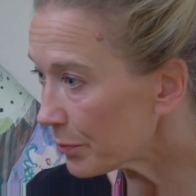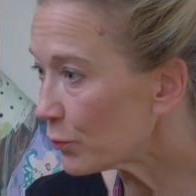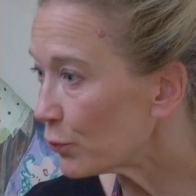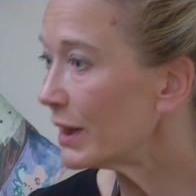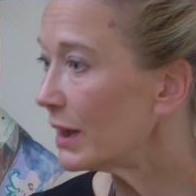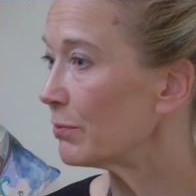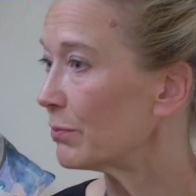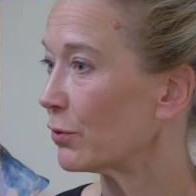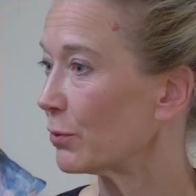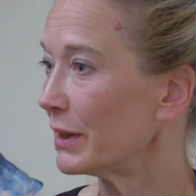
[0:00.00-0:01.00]
really
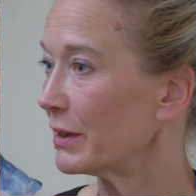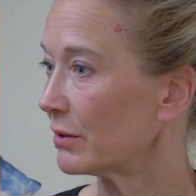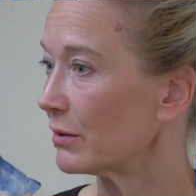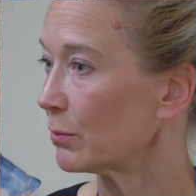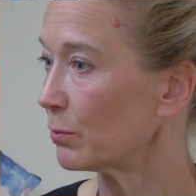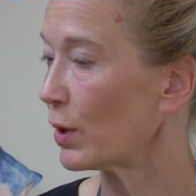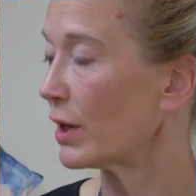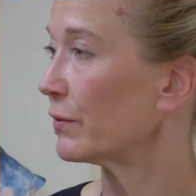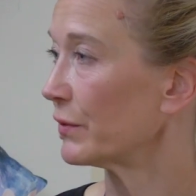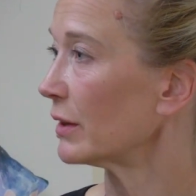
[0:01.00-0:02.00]
for me that the
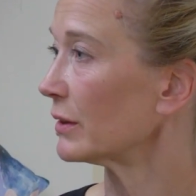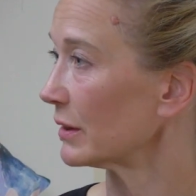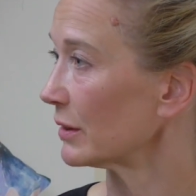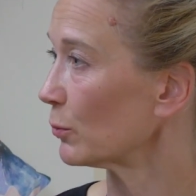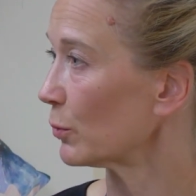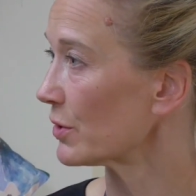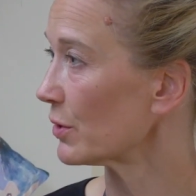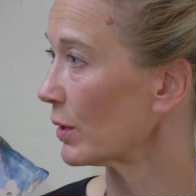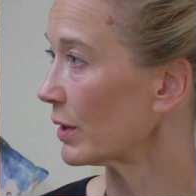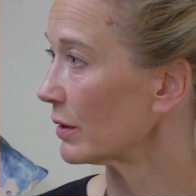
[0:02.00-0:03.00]
way of dancing was
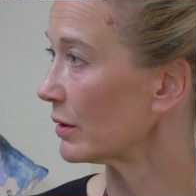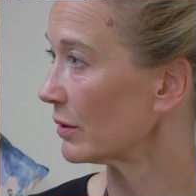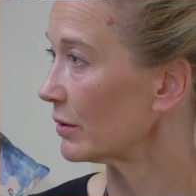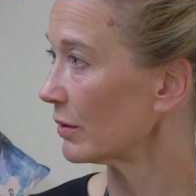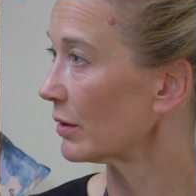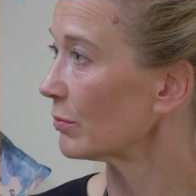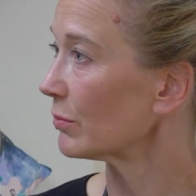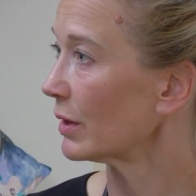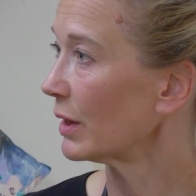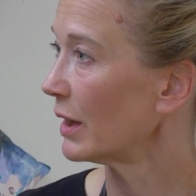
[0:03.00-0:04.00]
the mm. one talk, talk
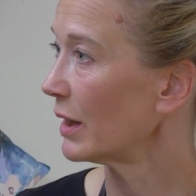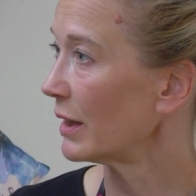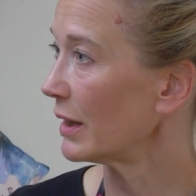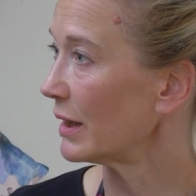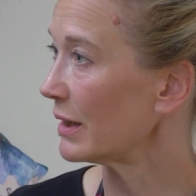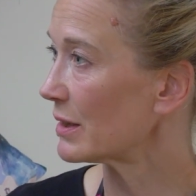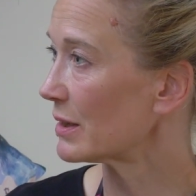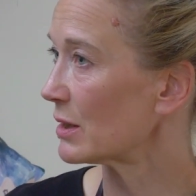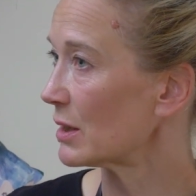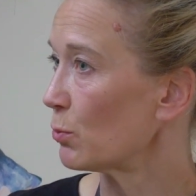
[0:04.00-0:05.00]
about what that style
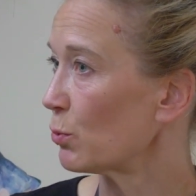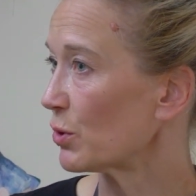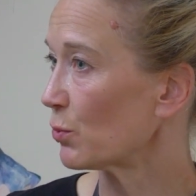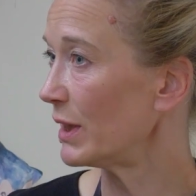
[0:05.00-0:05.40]
was it was a